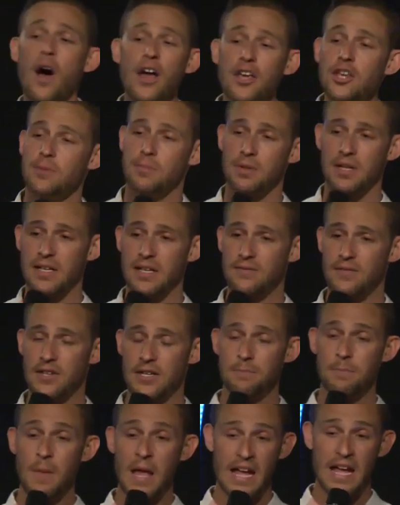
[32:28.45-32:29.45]
what you believe
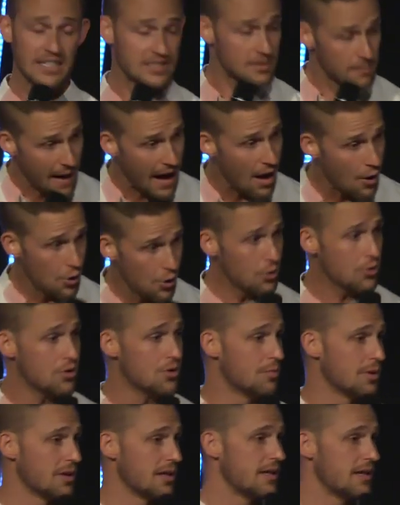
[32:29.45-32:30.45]
in, it's about who
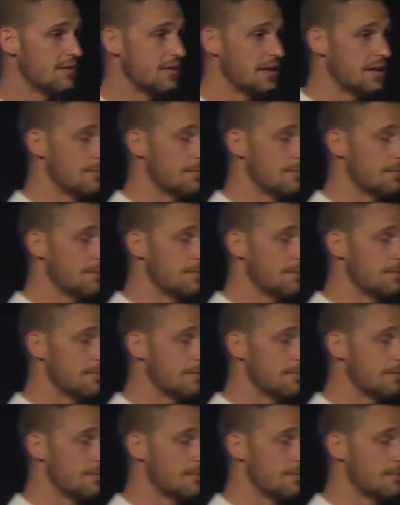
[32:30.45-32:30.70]
you believe